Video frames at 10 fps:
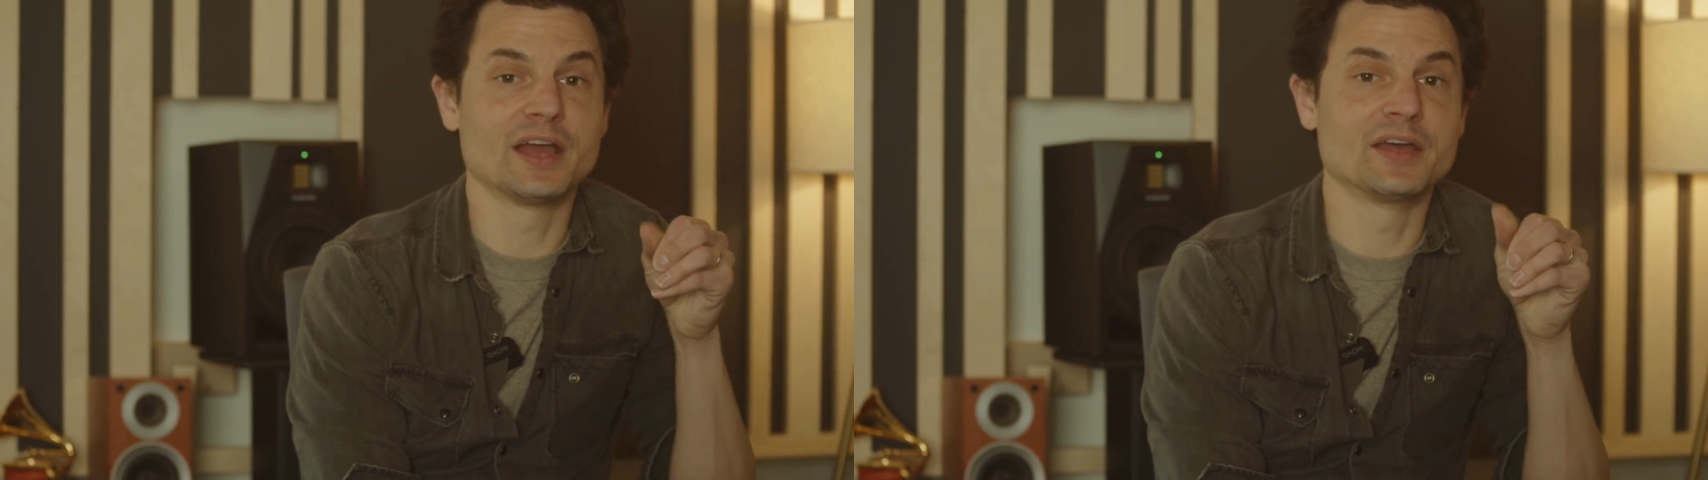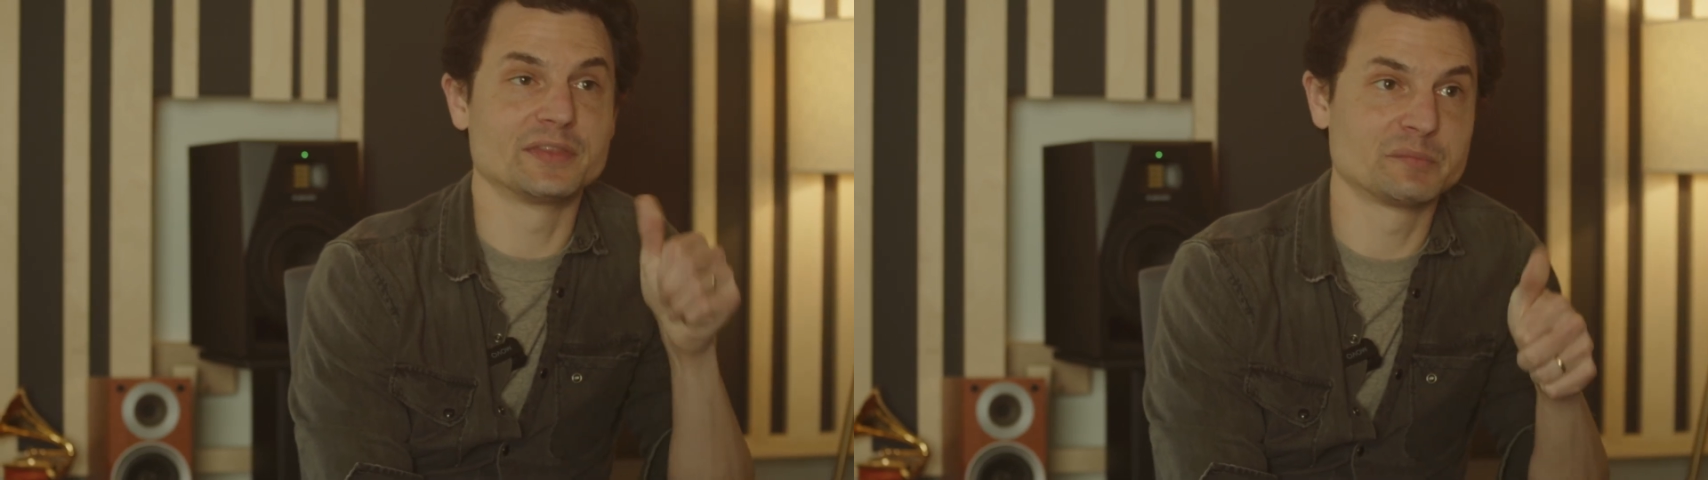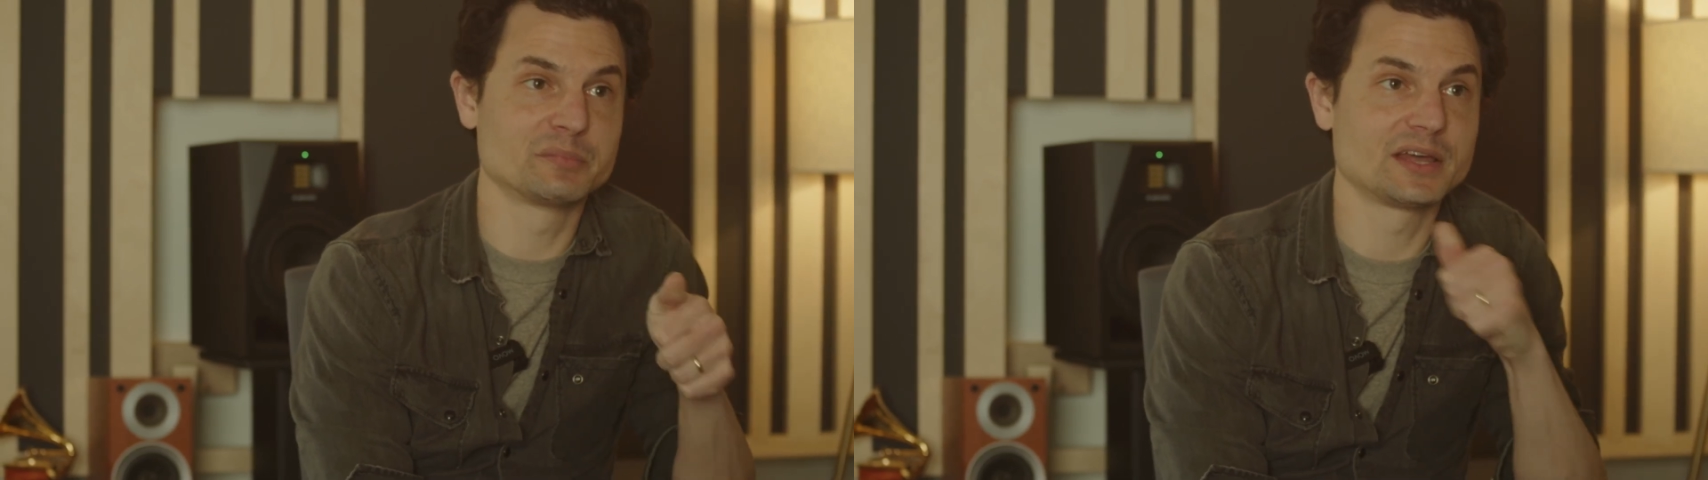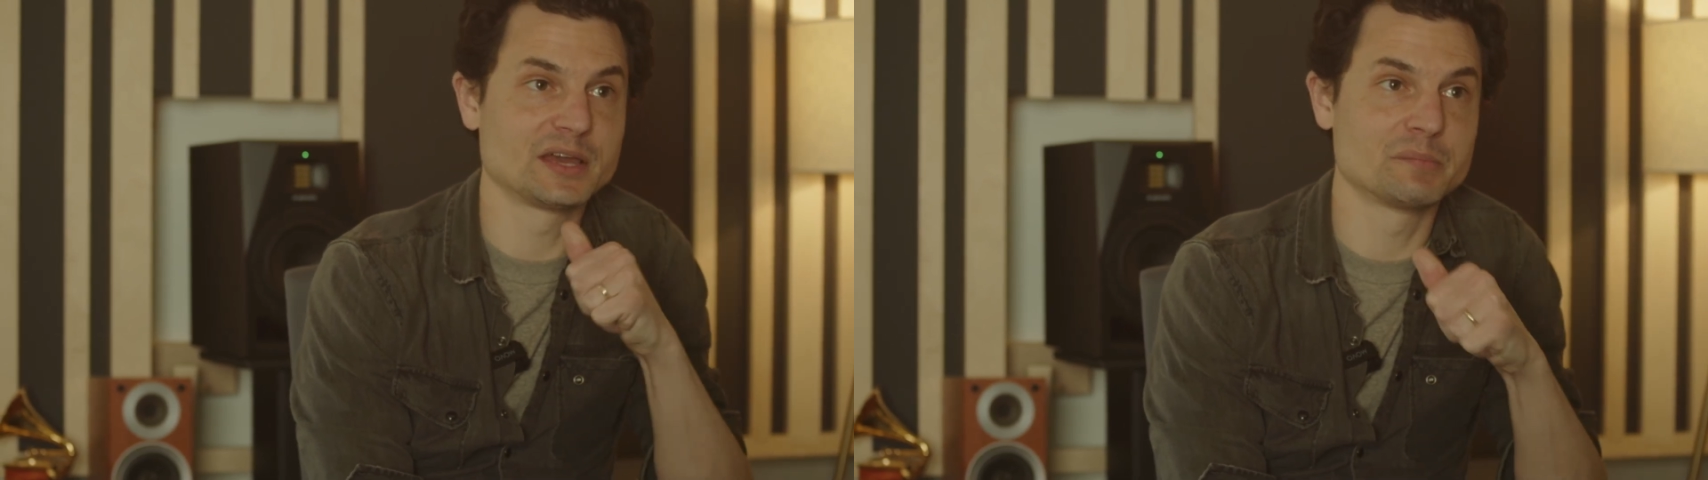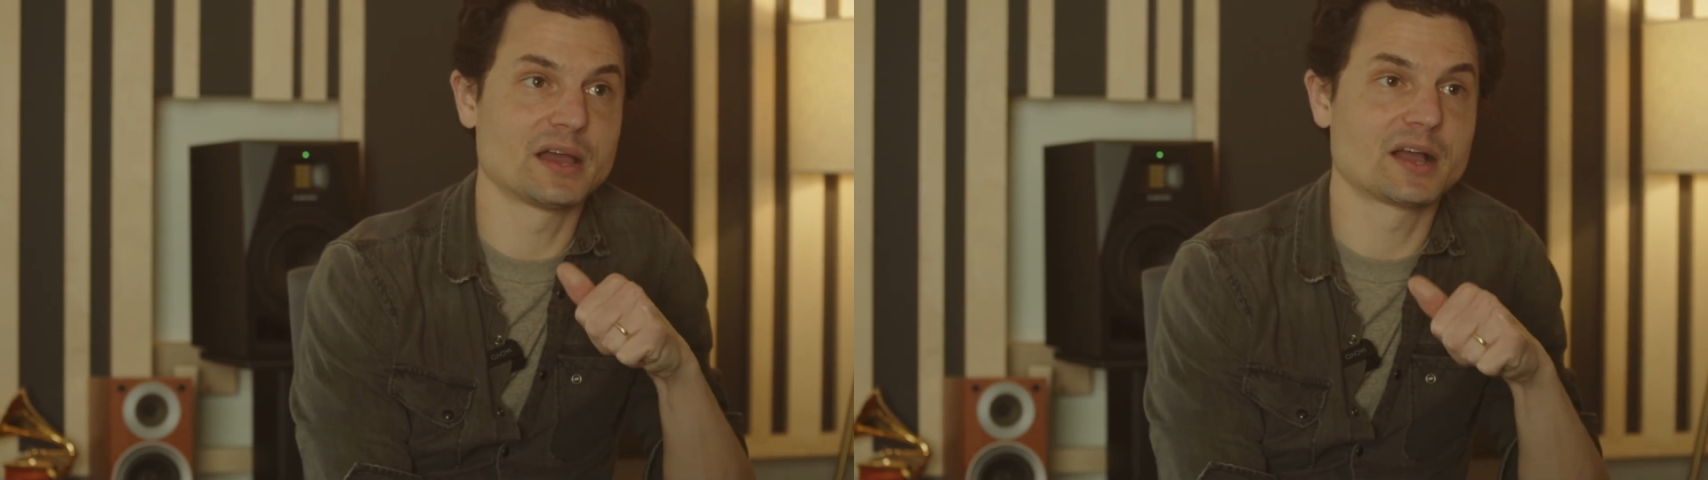and then play
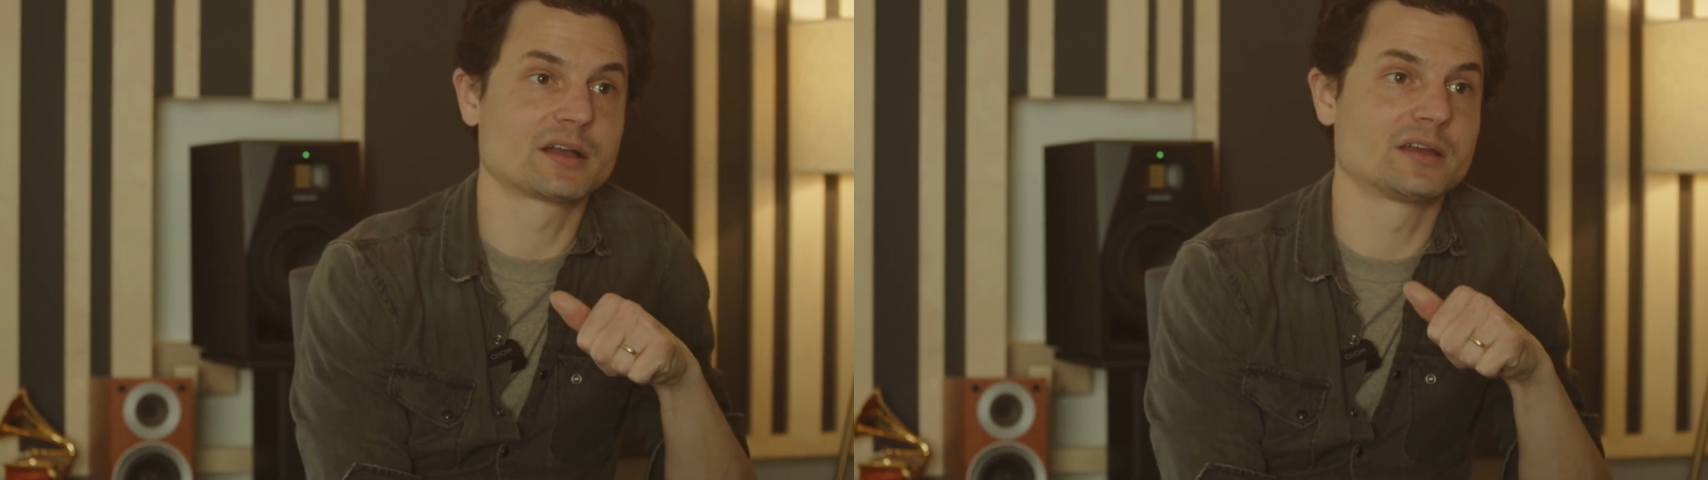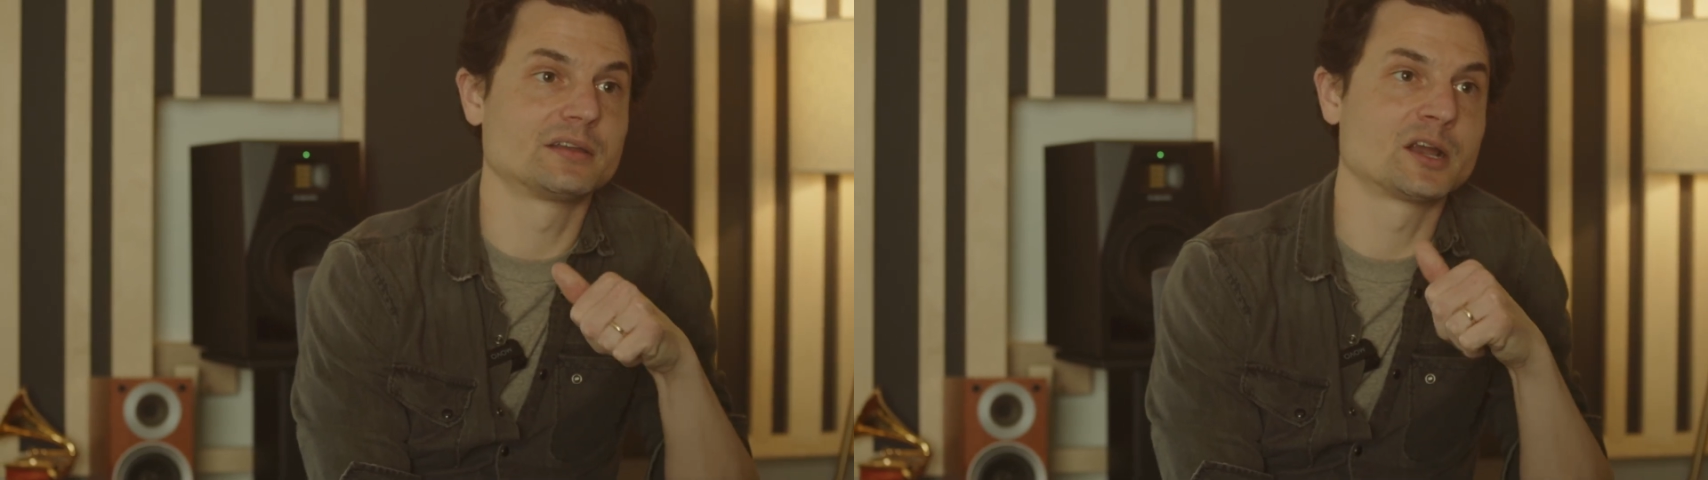it back on yeah.